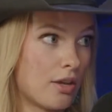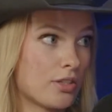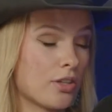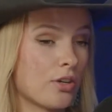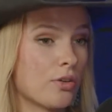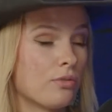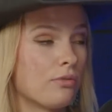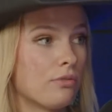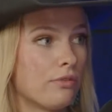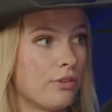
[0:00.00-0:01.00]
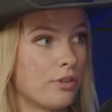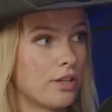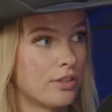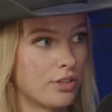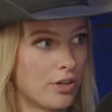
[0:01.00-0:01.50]
So if you
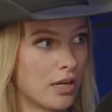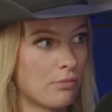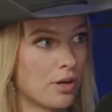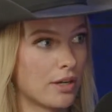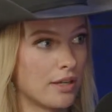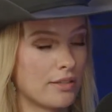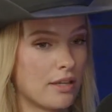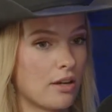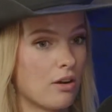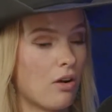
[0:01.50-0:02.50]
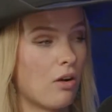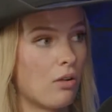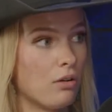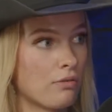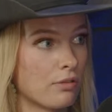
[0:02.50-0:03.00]
look at the grain markets, they are
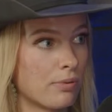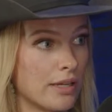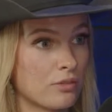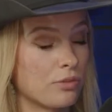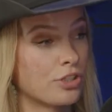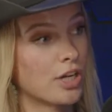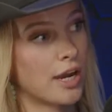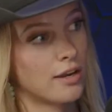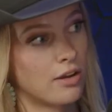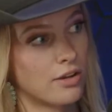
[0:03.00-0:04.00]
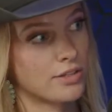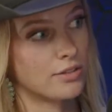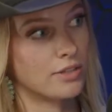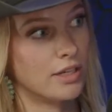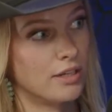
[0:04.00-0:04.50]
all over the place. Well, China
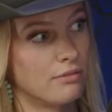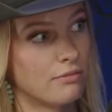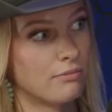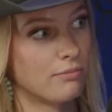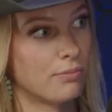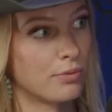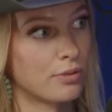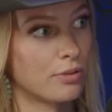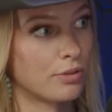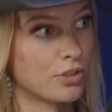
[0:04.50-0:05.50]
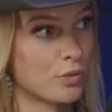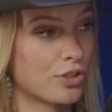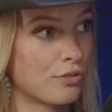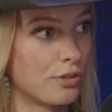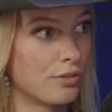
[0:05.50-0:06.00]
also pulled a little
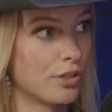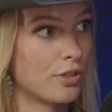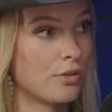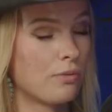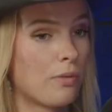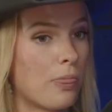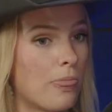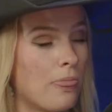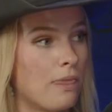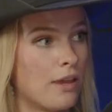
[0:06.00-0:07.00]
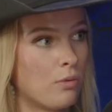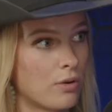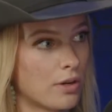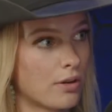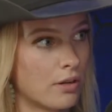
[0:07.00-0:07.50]
switcheroo too. They
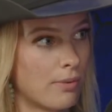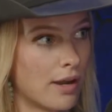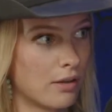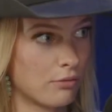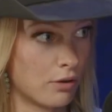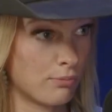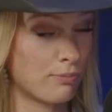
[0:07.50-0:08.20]
were going to buy a